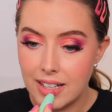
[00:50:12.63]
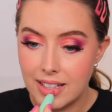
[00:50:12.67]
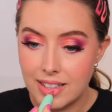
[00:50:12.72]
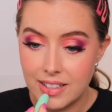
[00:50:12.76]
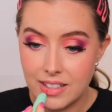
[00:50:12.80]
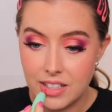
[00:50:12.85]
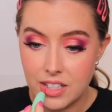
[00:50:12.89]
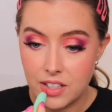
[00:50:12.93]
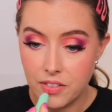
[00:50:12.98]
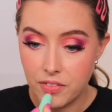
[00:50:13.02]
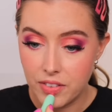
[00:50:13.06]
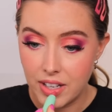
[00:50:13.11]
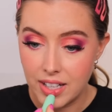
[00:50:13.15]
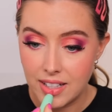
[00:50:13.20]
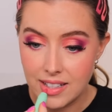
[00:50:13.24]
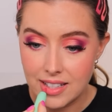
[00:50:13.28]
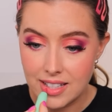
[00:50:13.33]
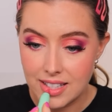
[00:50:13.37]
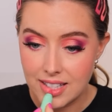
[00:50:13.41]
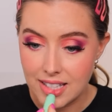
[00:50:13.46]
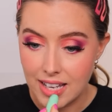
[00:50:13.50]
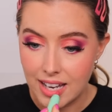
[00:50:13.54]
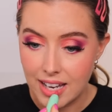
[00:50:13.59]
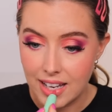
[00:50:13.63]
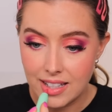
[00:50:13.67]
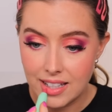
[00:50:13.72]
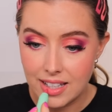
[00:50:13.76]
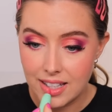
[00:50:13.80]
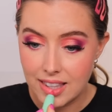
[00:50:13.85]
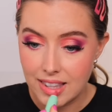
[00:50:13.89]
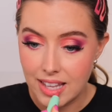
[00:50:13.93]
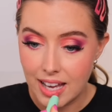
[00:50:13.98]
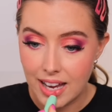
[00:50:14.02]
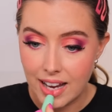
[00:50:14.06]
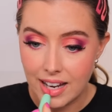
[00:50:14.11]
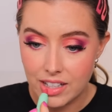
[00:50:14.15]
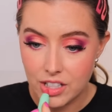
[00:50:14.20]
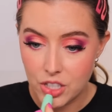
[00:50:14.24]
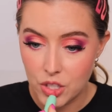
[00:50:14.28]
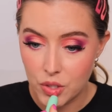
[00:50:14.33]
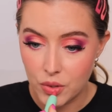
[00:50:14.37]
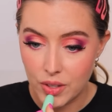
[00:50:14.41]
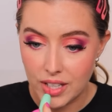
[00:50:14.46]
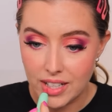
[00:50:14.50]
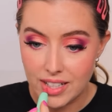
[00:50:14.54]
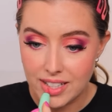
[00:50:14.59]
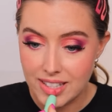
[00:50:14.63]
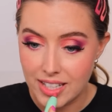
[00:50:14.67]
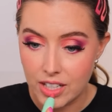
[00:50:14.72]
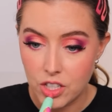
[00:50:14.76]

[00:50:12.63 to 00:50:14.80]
and the defense said that Shrien's